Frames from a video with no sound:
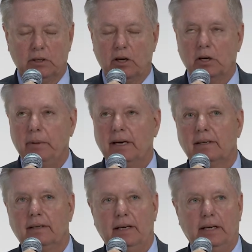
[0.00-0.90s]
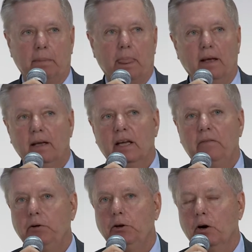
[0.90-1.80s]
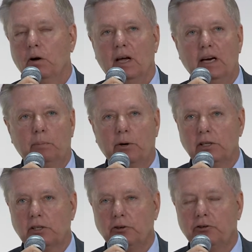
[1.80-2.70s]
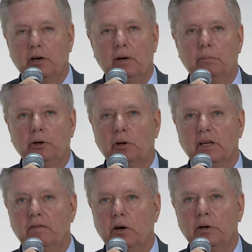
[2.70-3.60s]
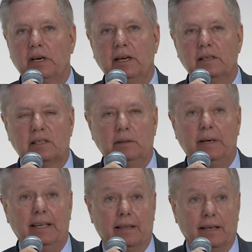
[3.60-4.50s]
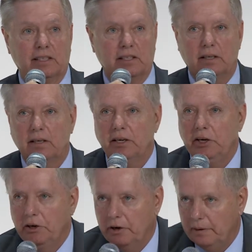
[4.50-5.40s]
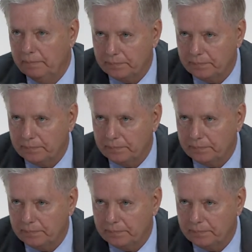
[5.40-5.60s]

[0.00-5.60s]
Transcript: about today. If you don't like President Trump, you can vote against him in less than a year.